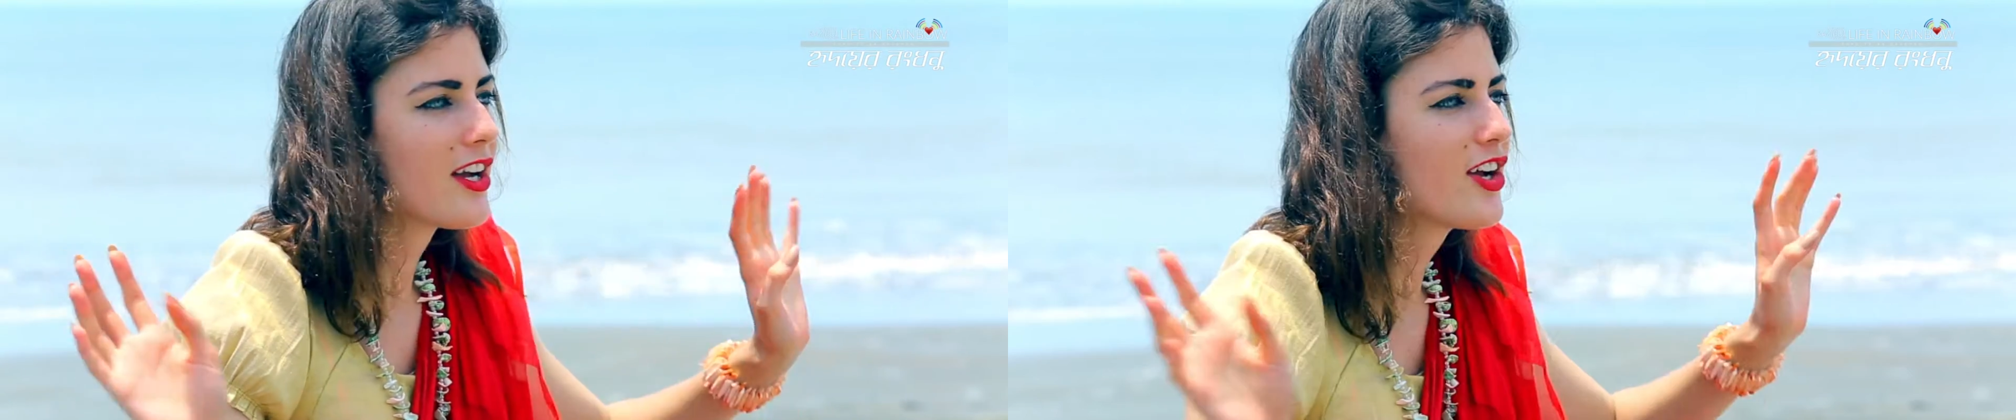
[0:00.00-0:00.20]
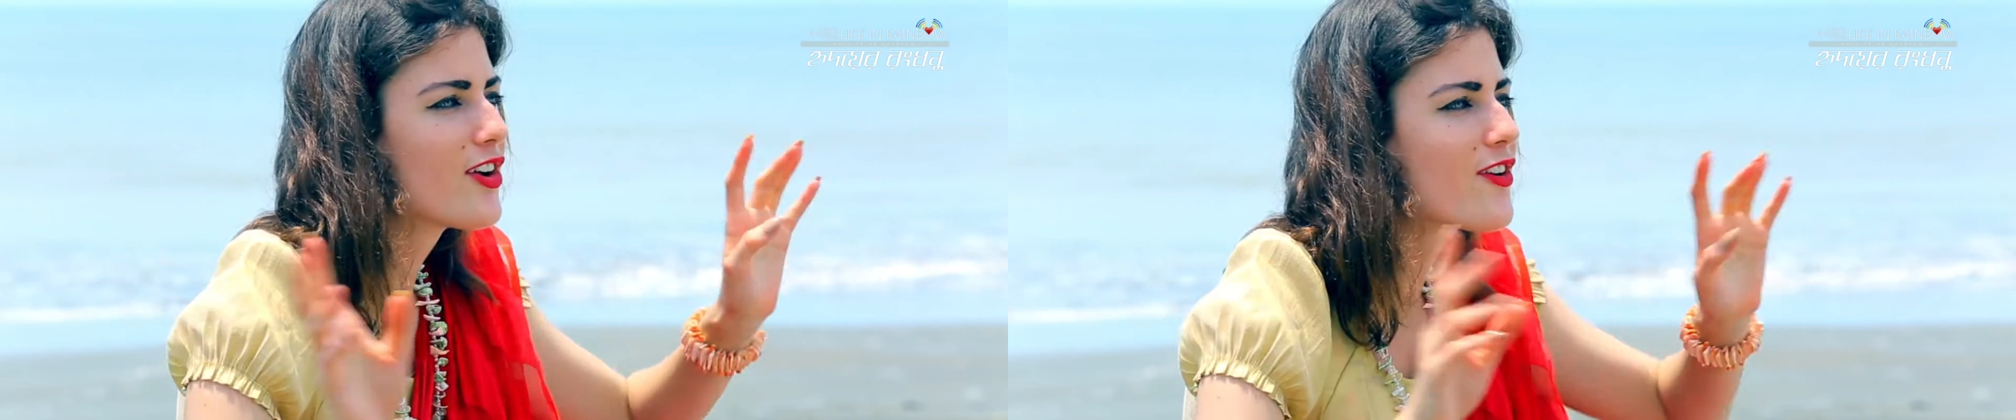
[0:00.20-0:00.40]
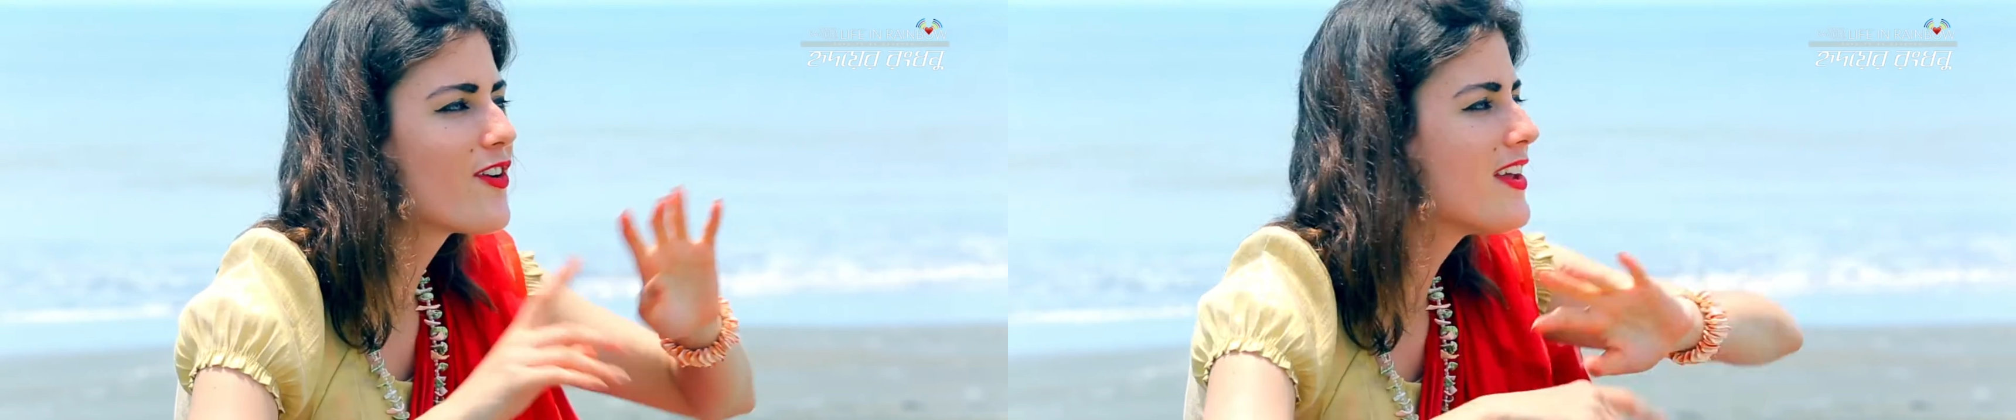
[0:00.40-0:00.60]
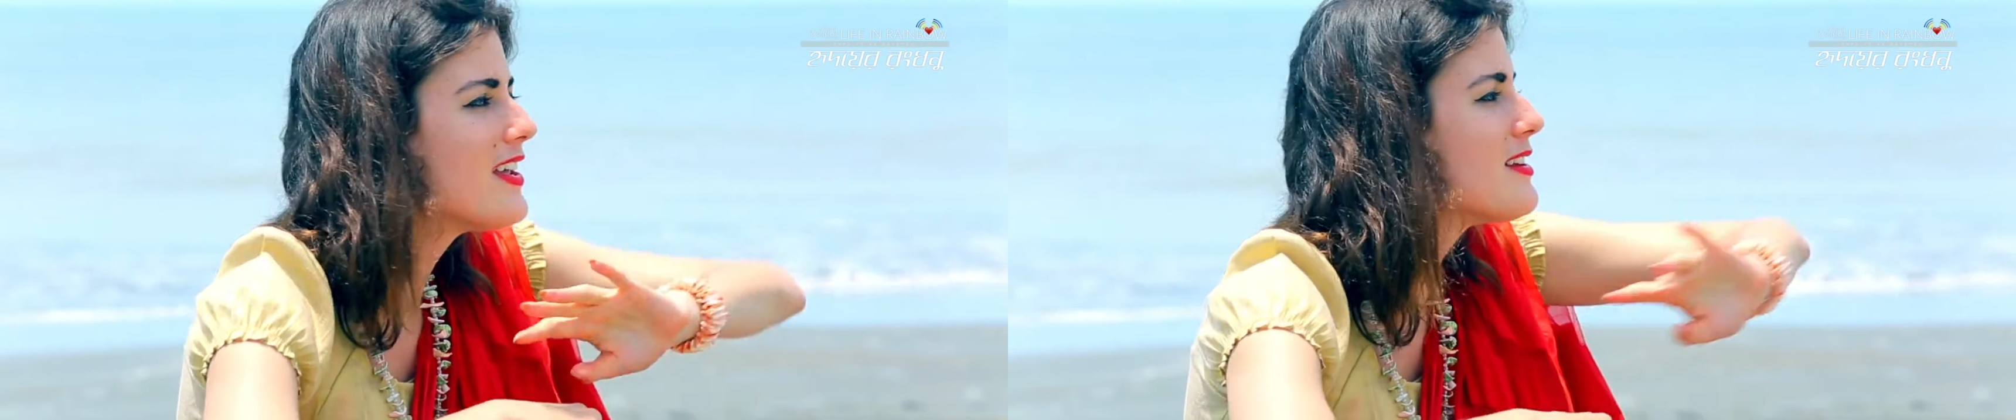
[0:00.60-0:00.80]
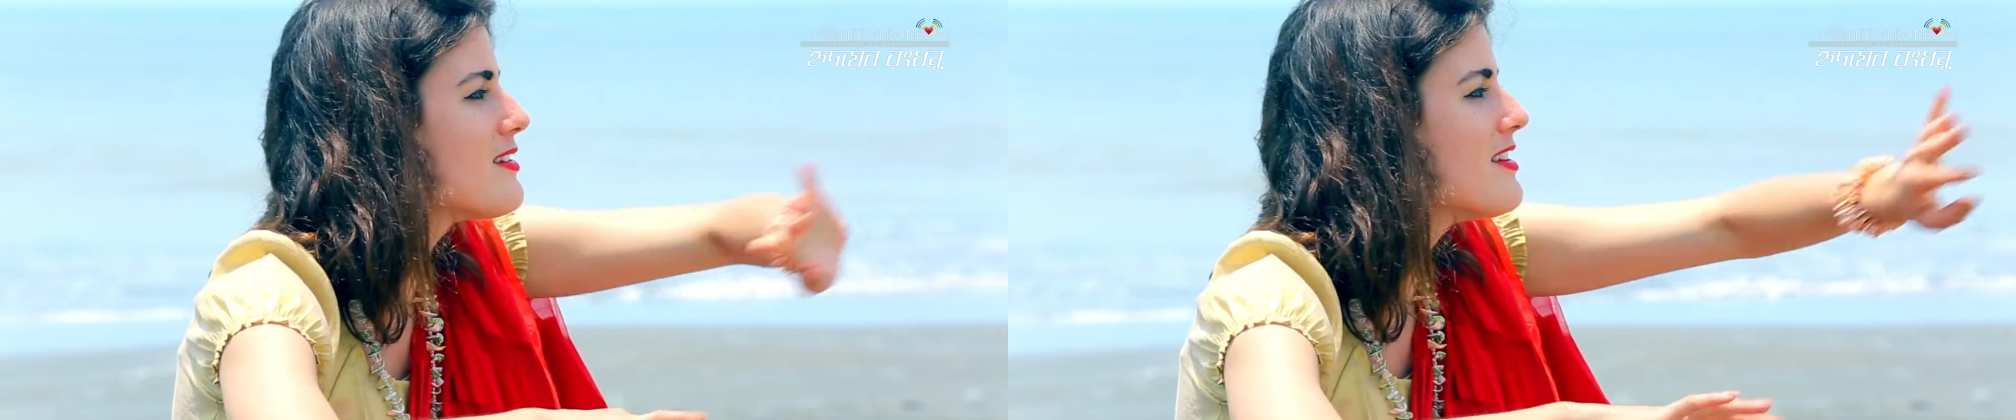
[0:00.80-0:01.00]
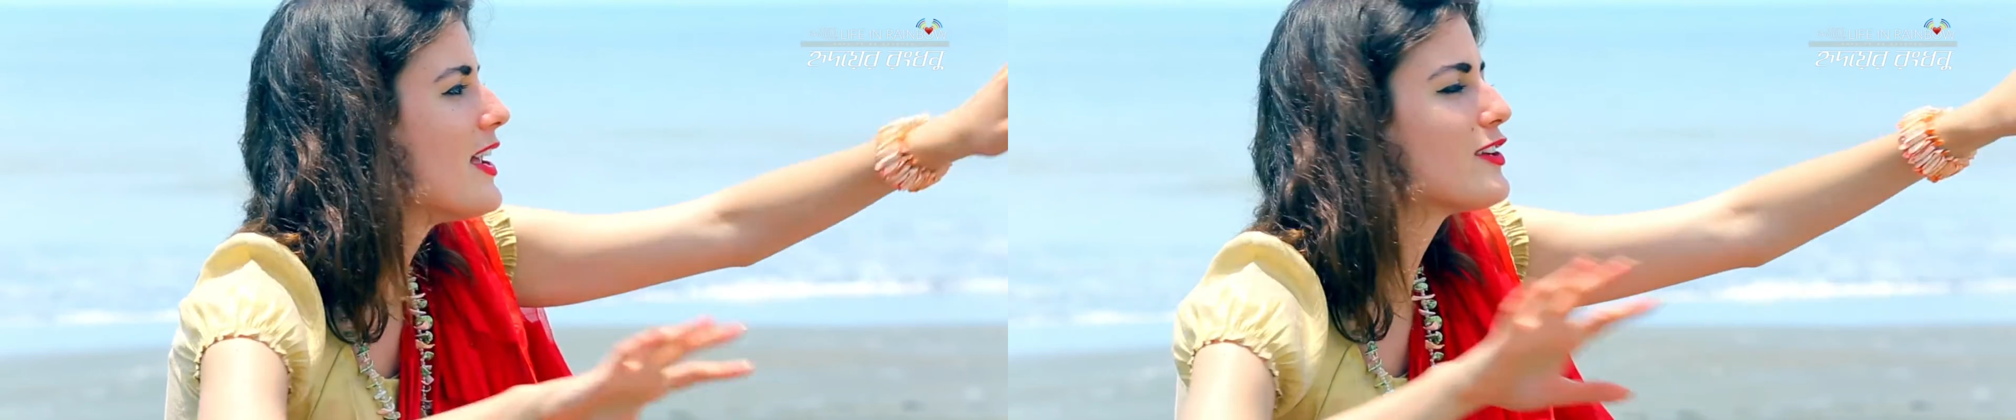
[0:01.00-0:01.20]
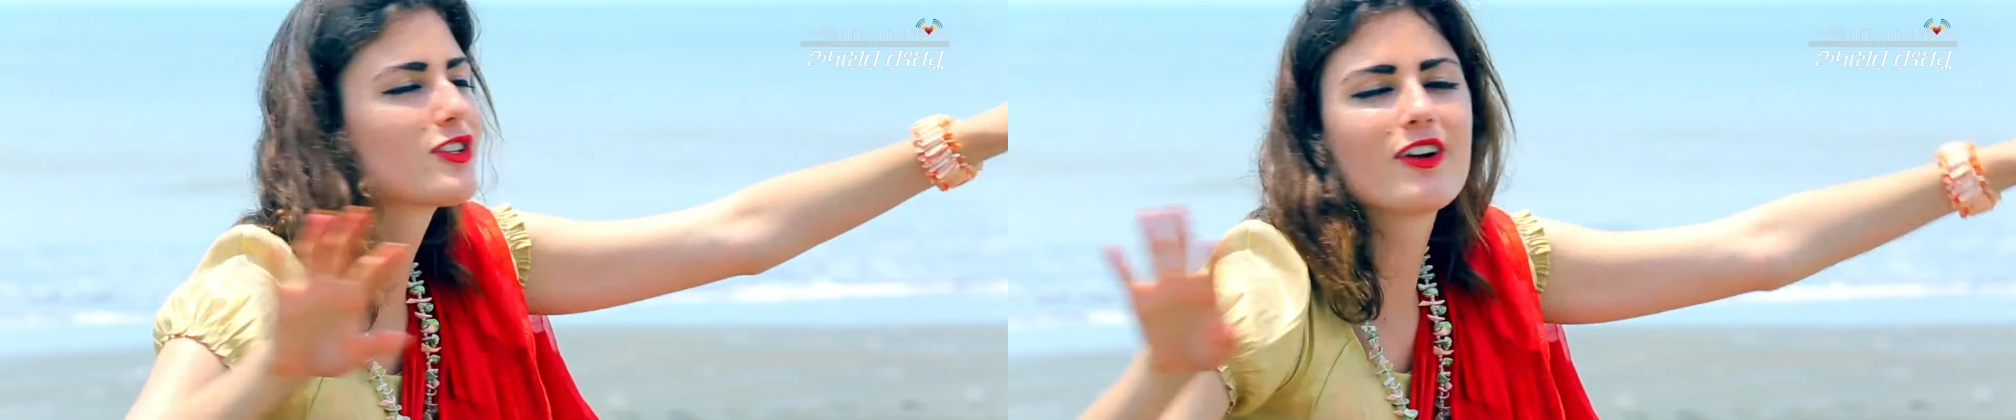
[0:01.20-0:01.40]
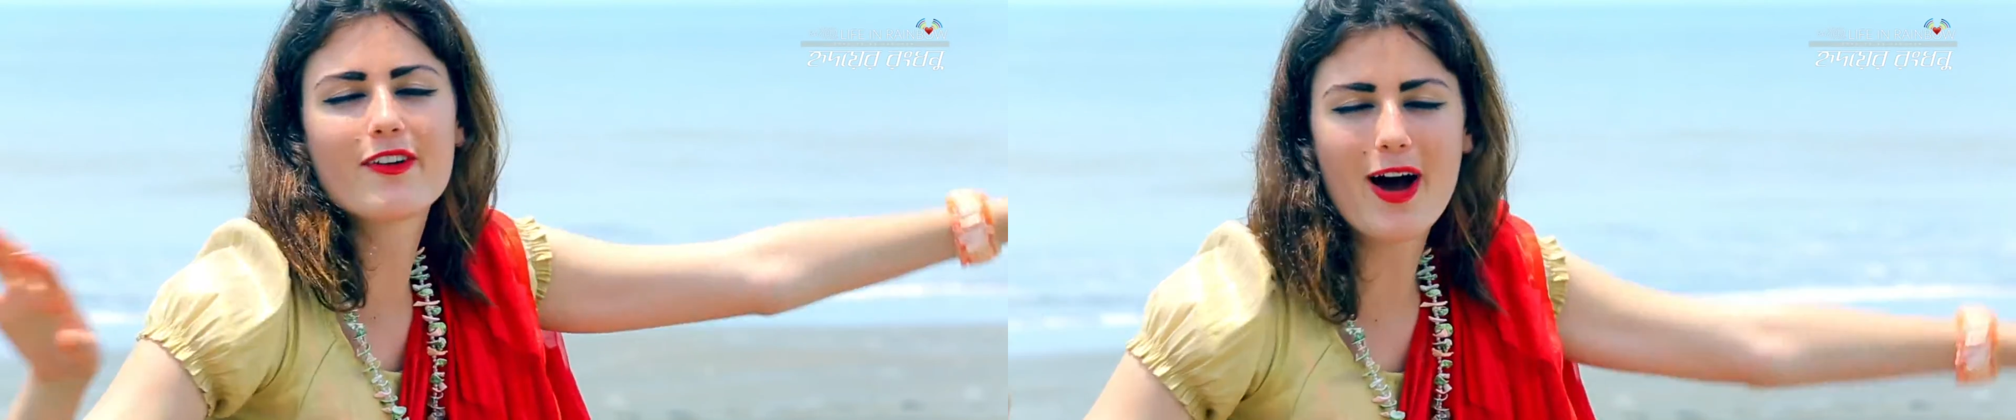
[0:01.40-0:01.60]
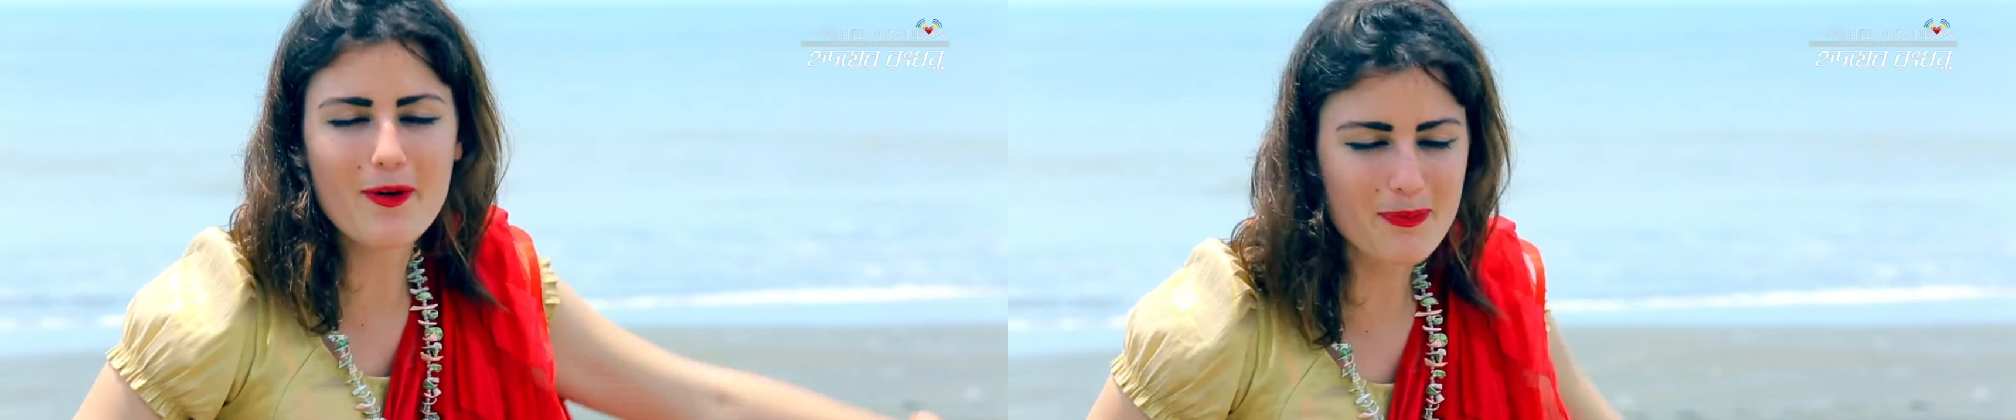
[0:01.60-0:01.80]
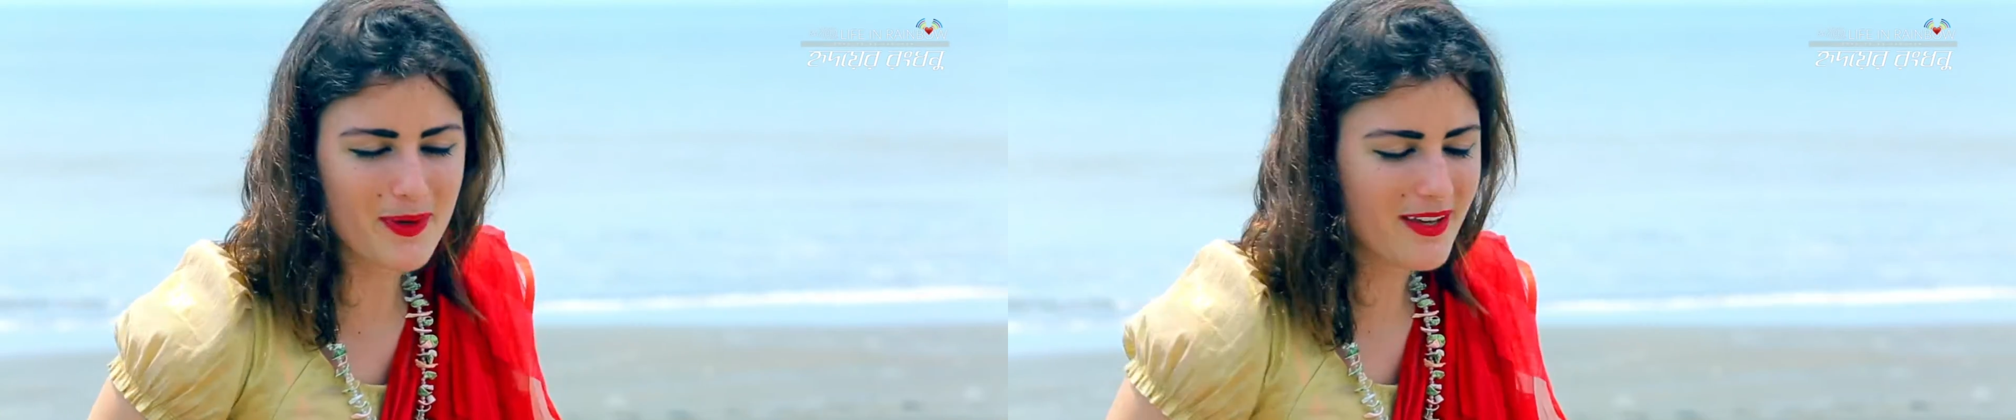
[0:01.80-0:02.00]
Green nature
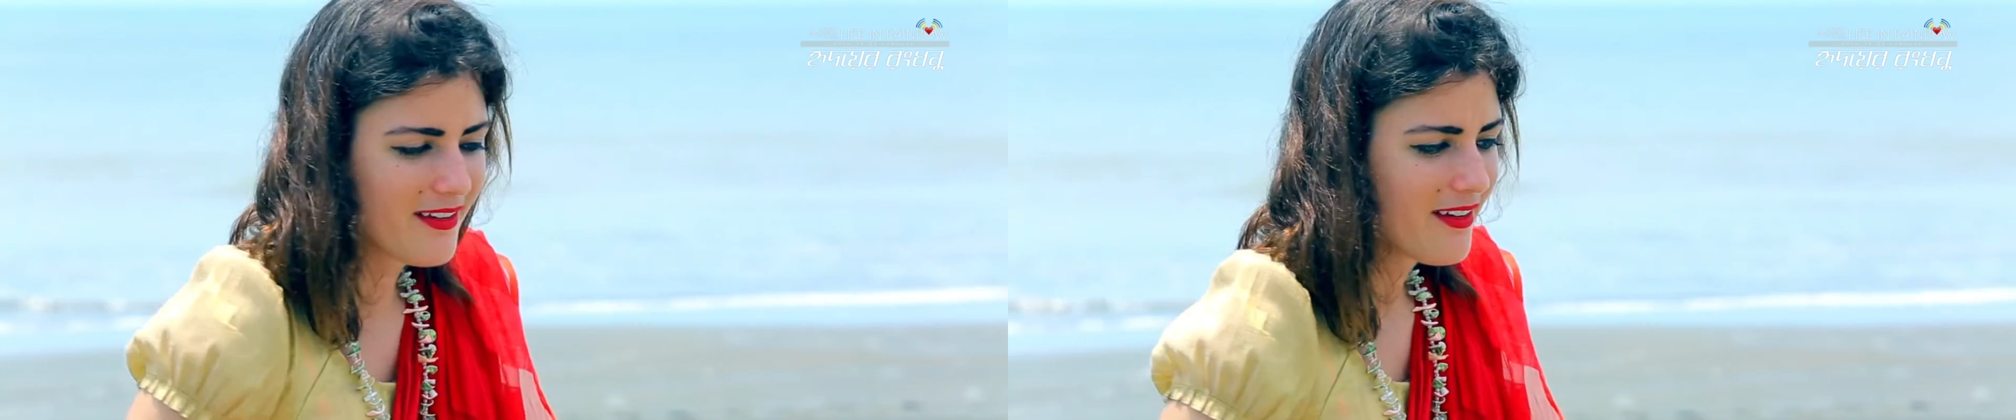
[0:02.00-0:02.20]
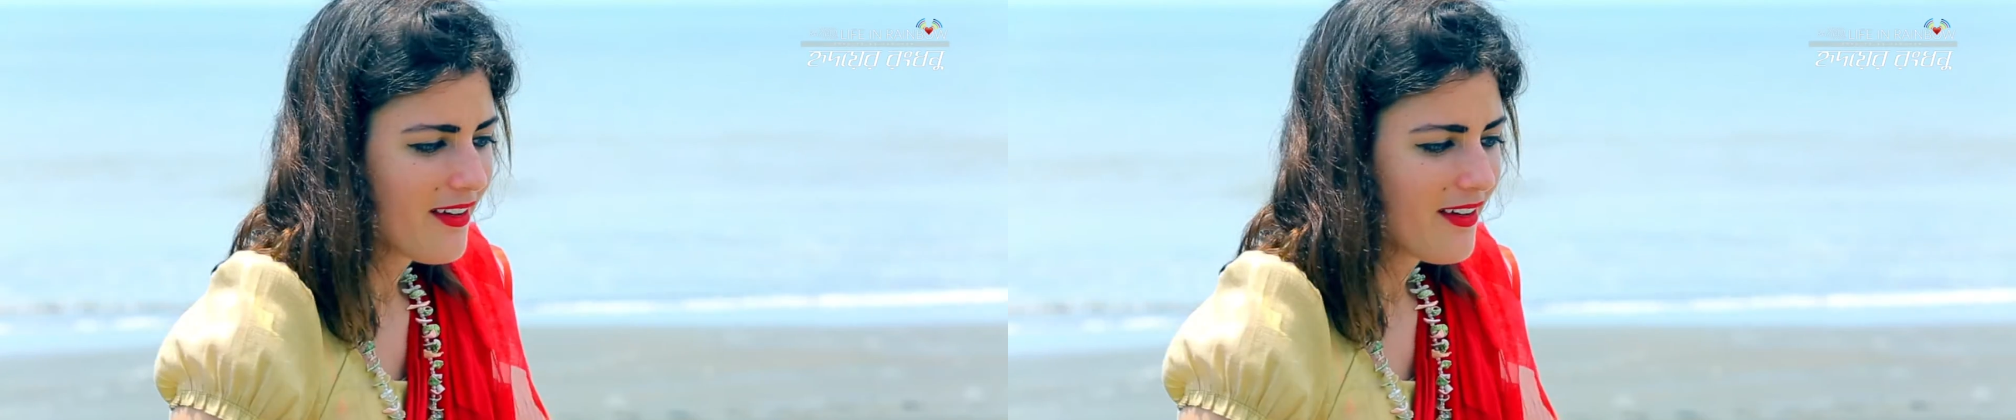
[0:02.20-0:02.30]
around me.